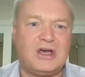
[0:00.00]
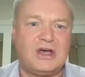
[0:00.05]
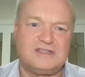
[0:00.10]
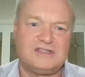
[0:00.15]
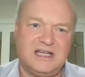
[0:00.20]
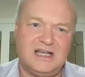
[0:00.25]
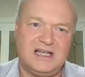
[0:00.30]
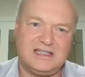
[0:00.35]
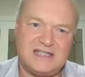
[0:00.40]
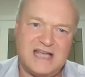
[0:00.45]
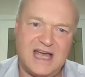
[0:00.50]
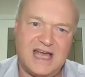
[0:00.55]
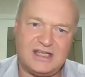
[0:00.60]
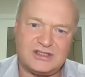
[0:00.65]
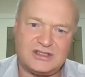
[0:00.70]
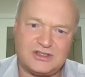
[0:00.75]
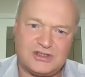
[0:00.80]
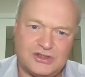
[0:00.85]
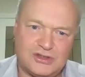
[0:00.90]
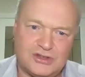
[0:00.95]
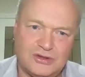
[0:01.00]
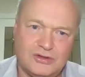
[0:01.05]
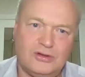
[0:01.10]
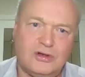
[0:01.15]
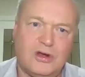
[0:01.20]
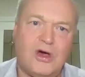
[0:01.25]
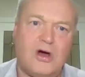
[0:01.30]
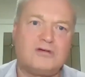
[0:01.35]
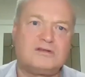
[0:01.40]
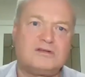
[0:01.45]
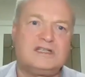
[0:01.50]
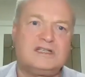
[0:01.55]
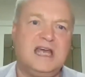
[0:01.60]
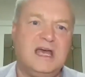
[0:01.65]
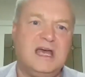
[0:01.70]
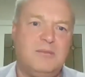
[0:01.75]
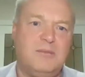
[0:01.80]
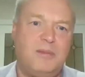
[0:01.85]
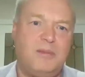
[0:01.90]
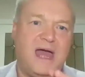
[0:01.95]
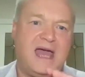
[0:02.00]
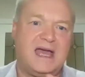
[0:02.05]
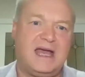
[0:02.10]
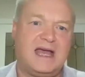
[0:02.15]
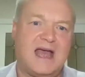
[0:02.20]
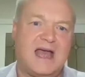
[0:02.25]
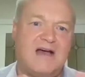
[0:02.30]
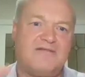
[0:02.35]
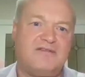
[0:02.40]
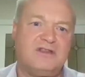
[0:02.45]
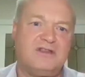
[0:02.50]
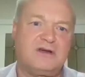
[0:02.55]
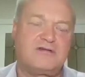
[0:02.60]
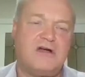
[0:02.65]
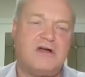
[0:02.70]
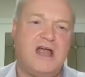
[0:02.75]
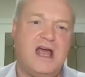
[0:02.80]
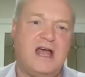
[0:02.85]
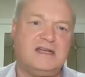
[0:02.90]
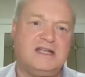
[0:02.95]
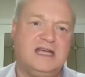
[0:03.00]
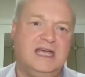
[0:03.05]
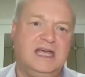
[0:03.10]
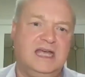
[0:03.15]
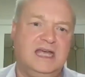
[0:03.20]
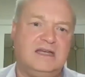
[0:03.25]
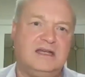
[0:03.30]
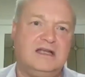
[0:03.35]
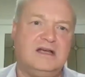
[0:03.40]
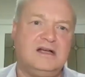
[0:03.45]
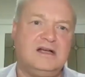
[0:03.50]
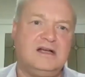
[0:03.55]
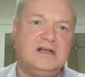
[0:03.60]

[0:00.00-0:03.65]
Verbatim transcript: because then it takes too long to get back and cover the ground again.